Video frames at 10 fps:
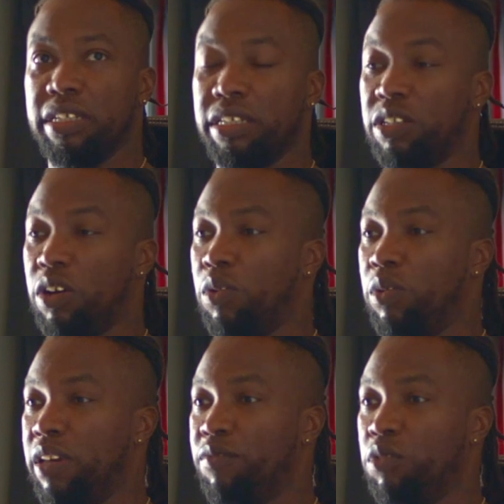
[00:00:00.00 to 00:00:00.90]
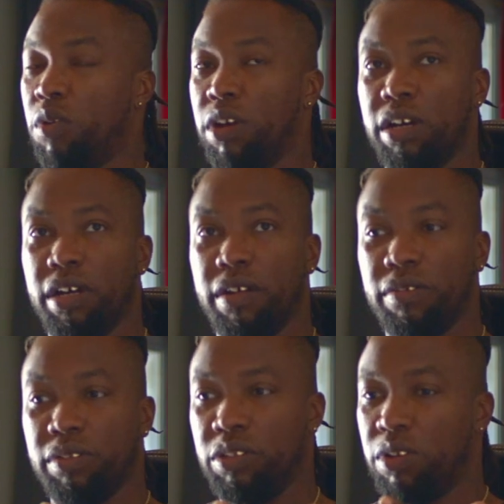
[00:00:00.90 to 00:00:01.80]
So if you want to,
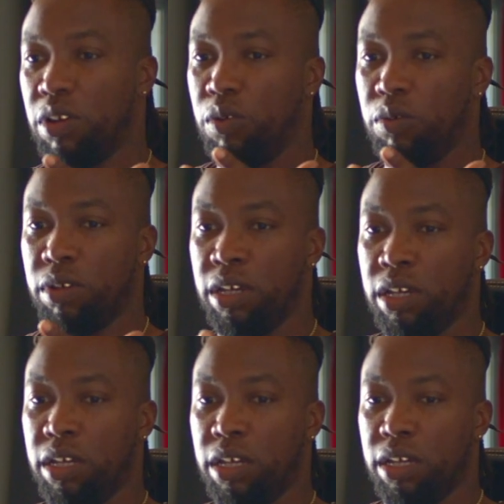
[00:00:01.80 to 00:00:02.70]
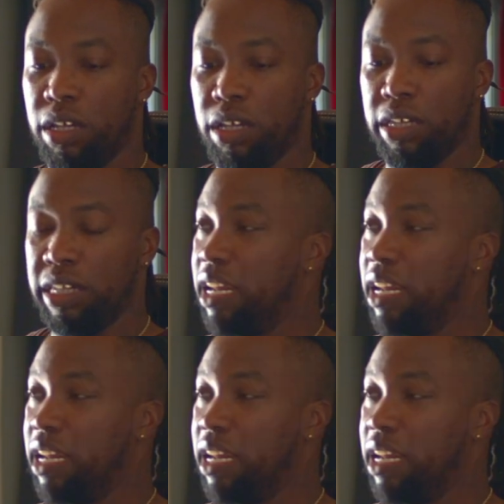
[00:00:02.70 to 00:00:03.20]
you know, get a